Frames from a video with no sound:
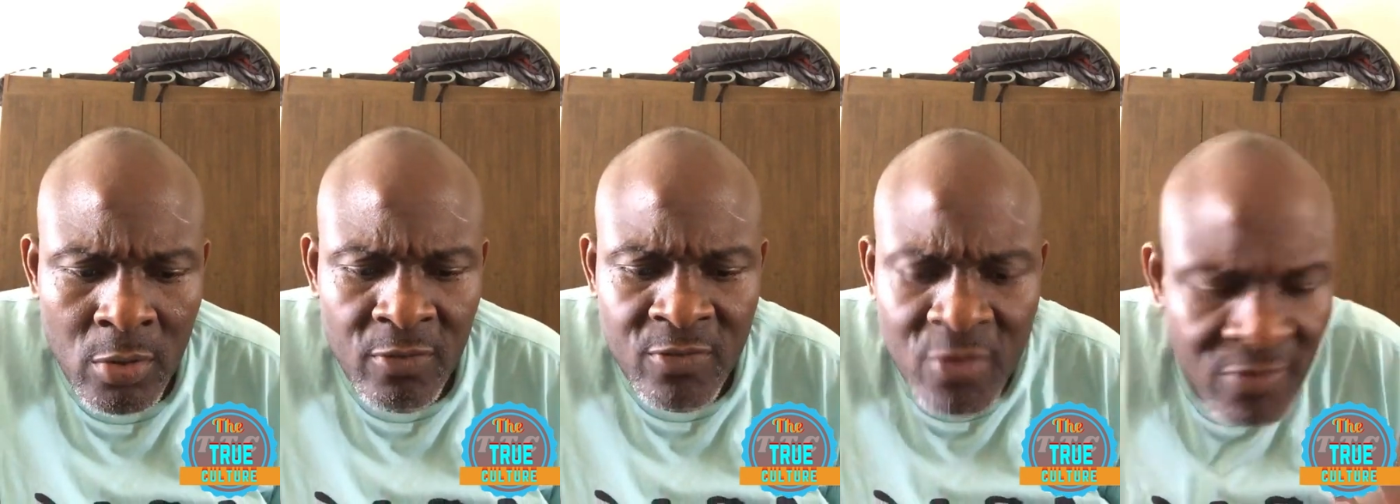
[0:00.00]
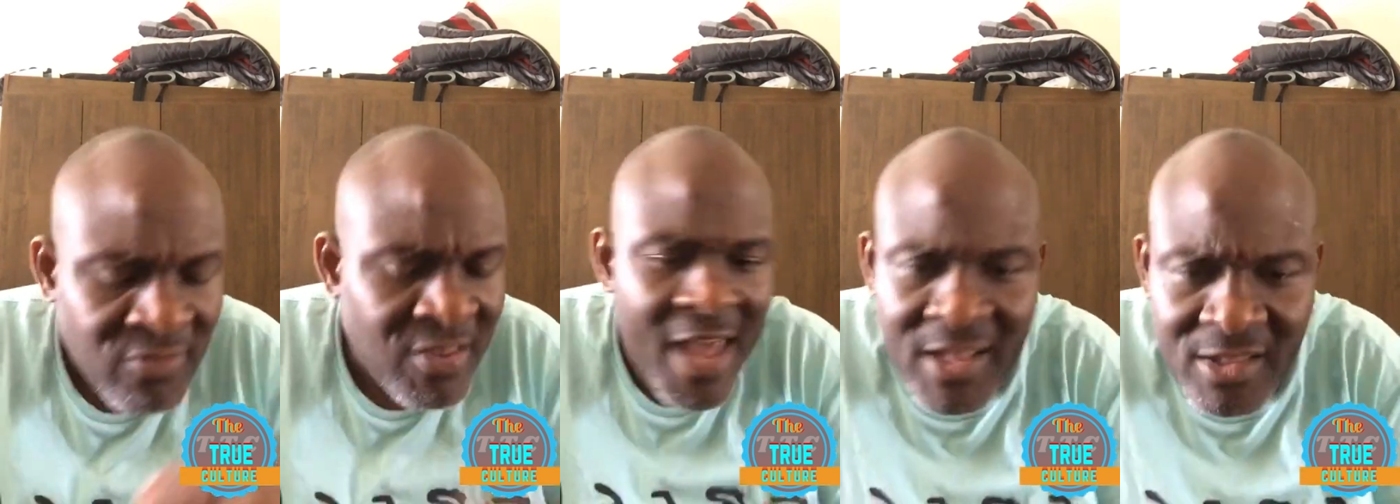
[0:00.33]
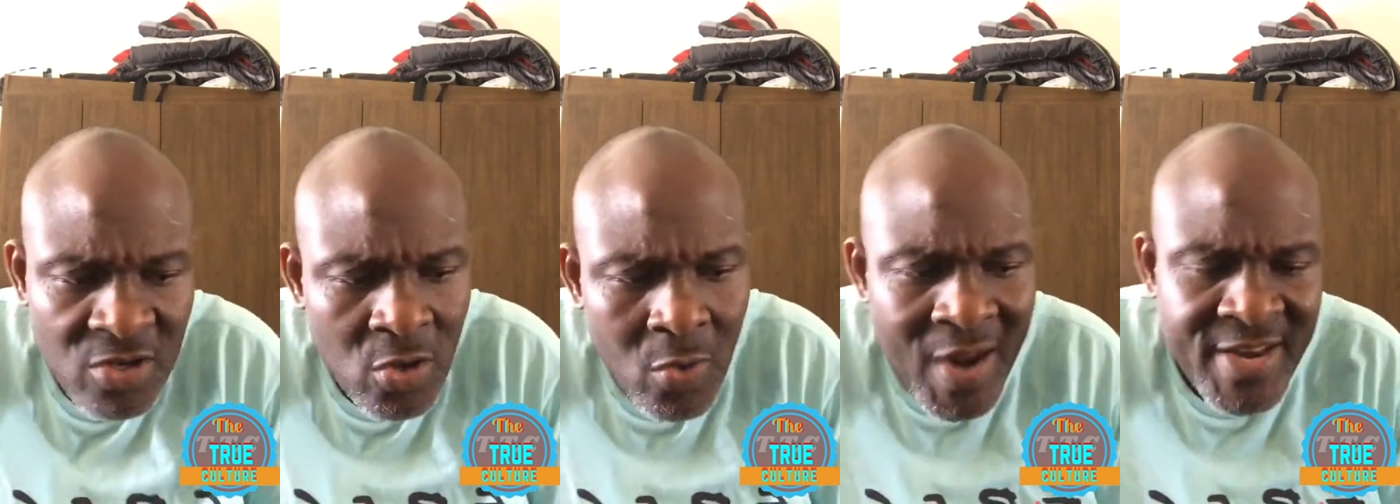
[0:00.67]

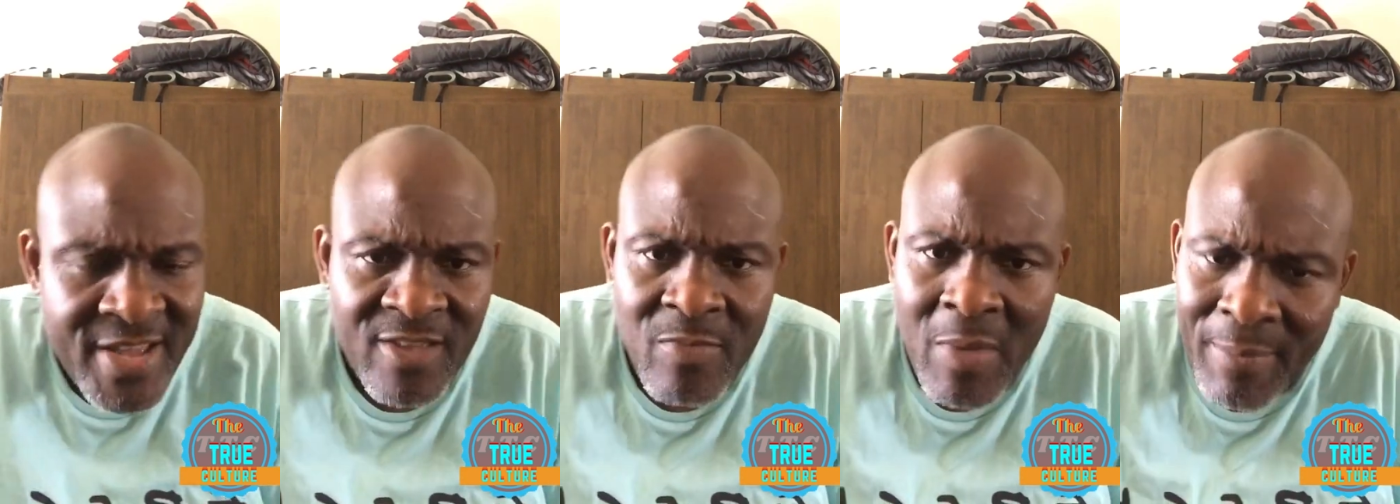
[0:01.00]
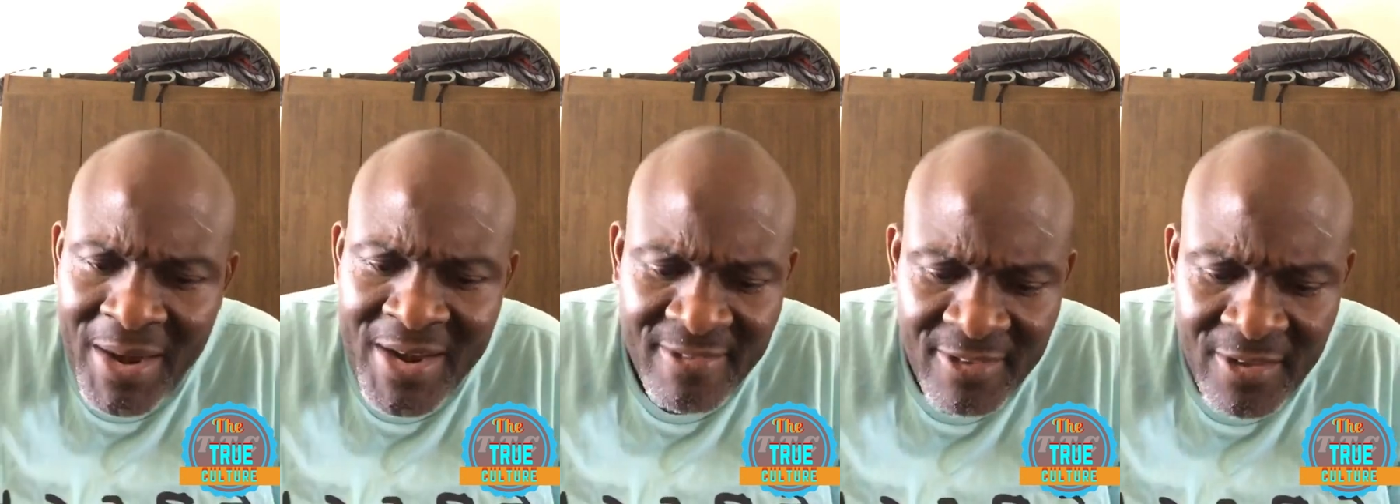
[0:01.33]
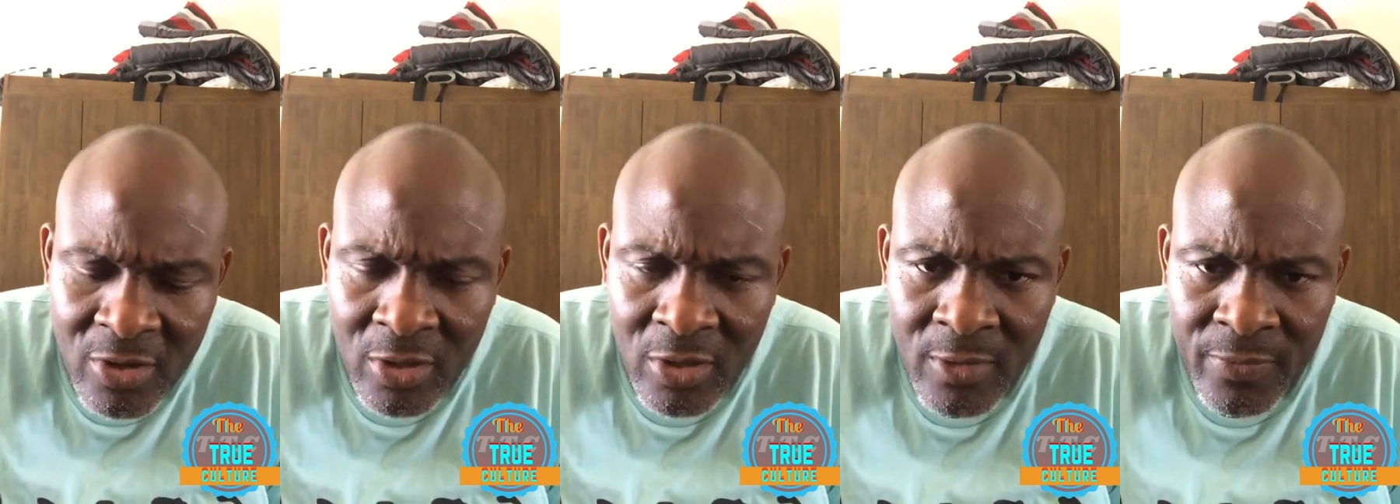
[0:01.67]
Society nowadays, remember this you
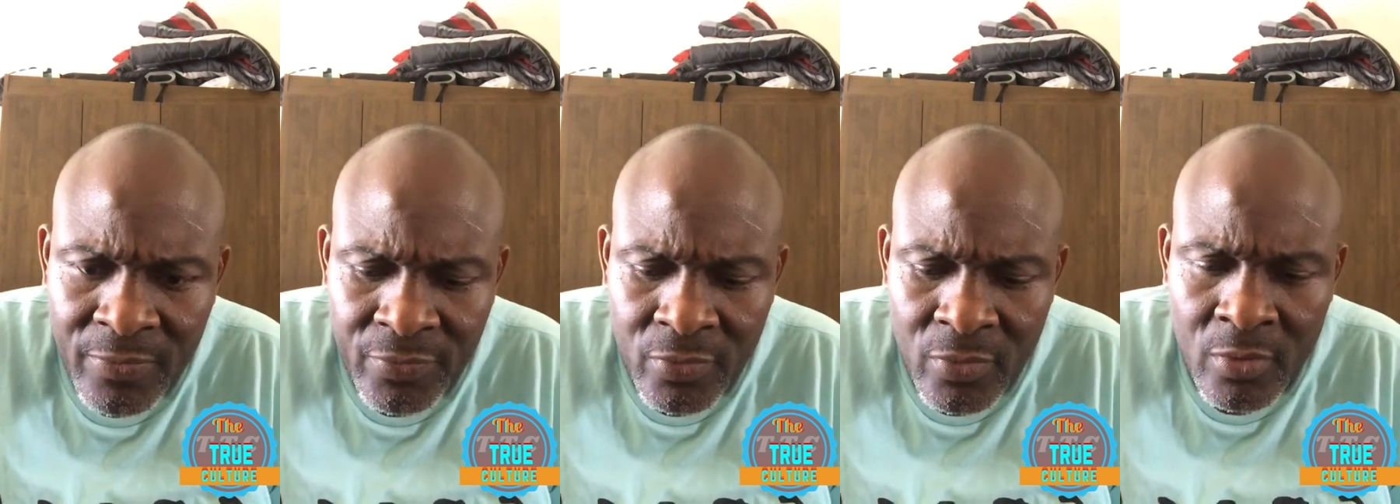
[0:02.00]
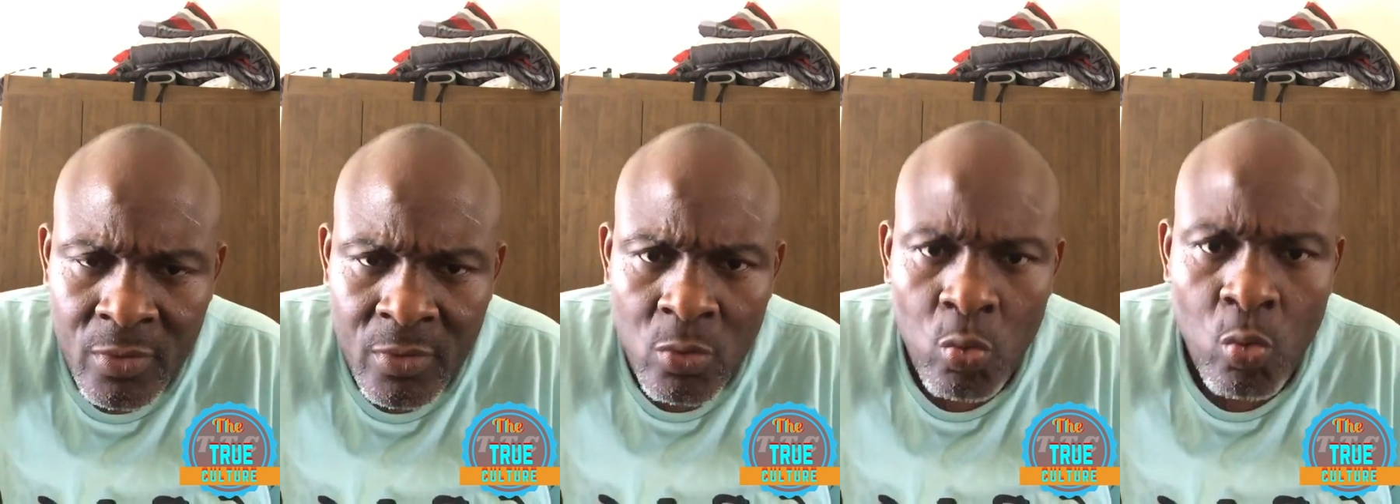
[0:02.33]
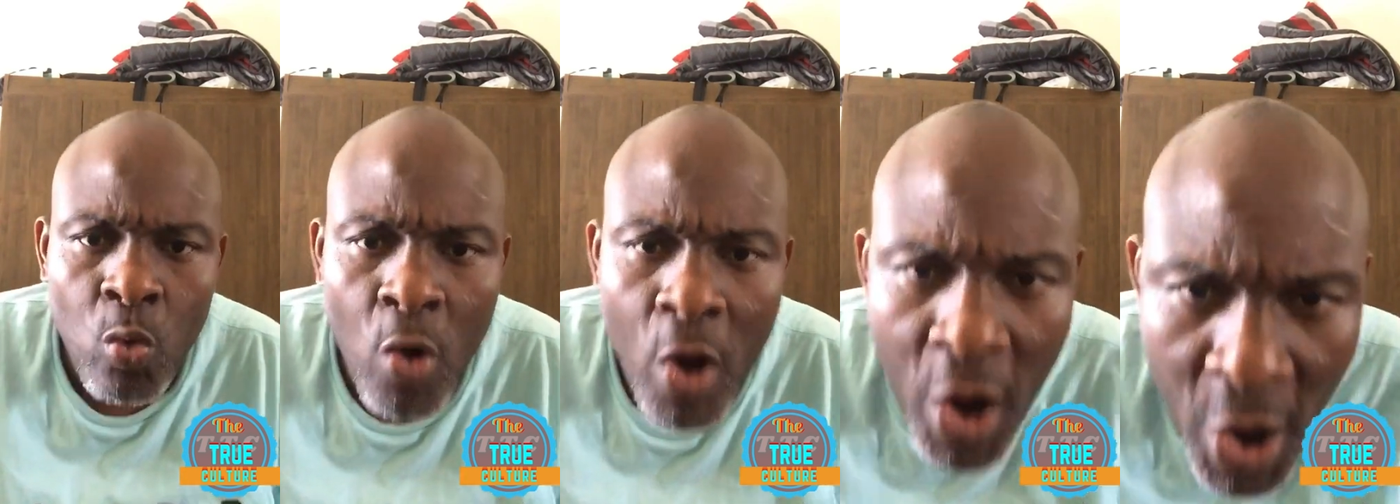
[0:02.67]
know.
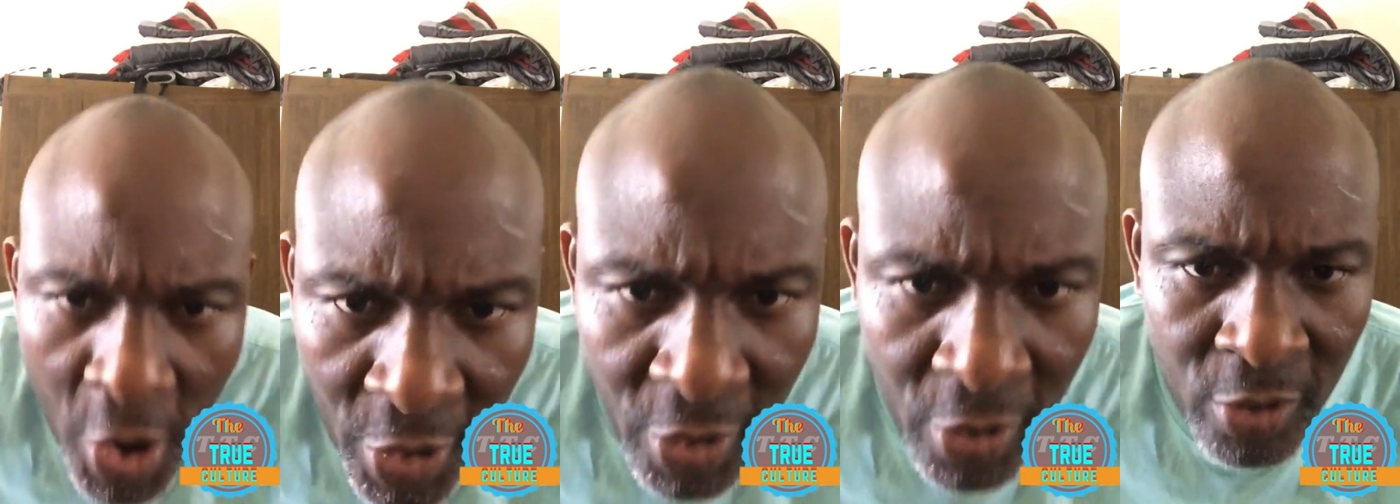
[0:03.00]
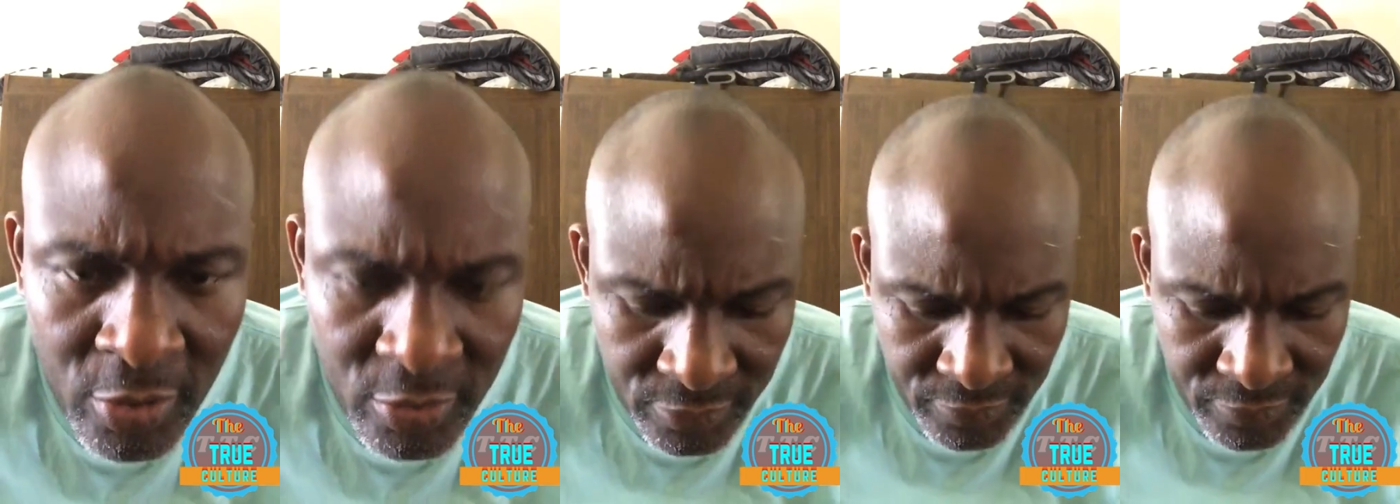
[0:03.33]
Work.